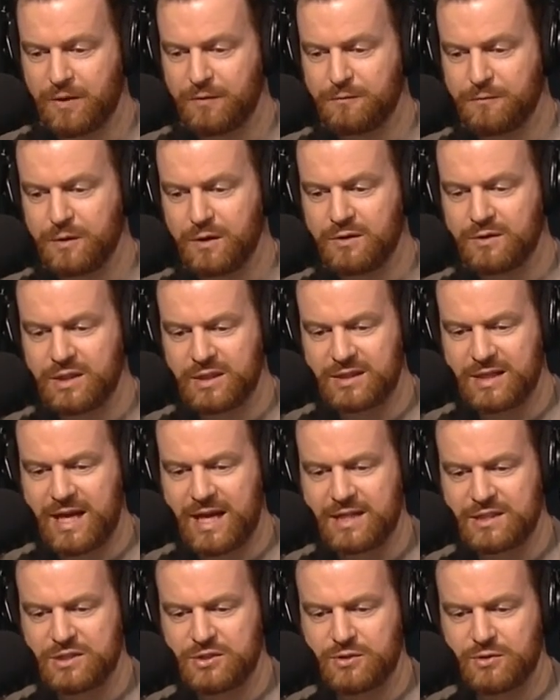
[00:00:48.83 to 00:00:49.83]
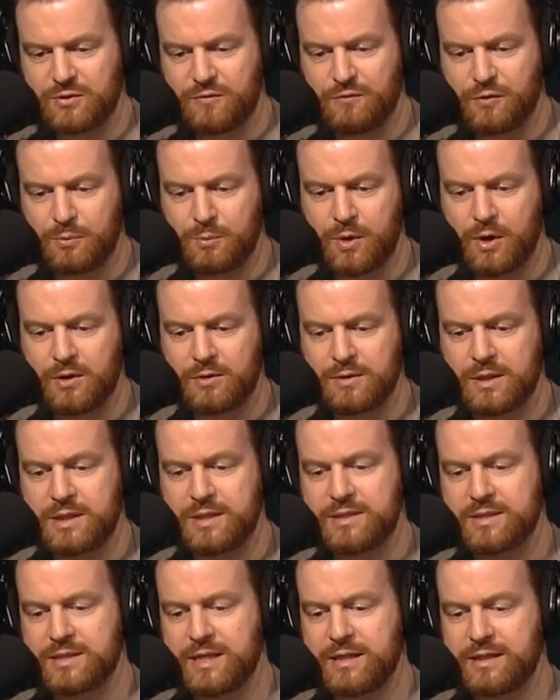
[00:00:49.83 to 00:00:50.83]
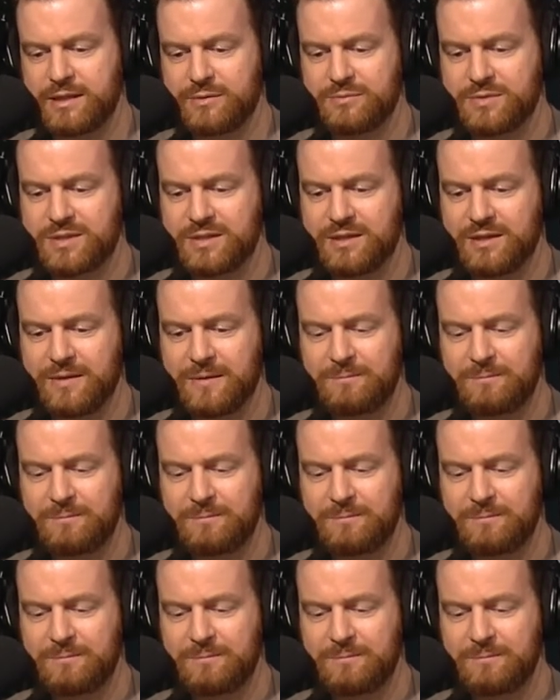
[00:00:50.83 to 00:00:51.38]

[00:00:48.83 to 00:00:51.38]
filled the National Football League stadiums,